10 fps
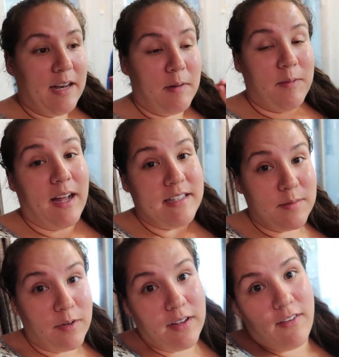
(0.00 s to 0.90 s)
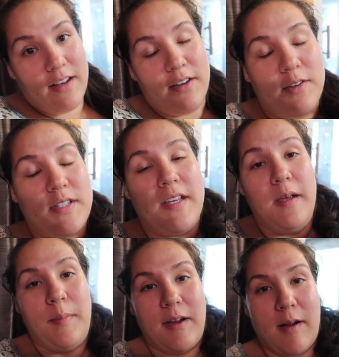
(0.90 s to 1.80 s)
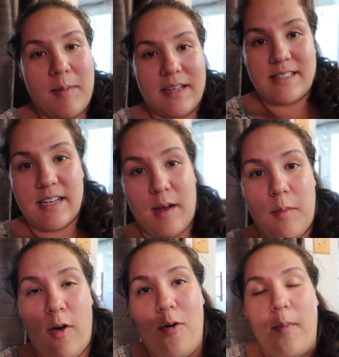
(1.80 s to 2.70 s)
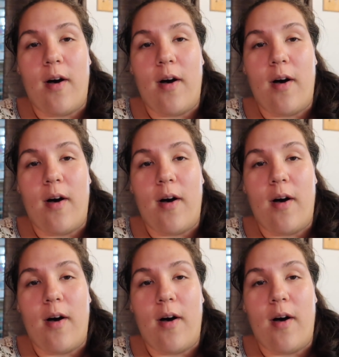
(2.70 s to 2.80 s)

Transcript: anyway, we got some really great news. My grandma gets to come home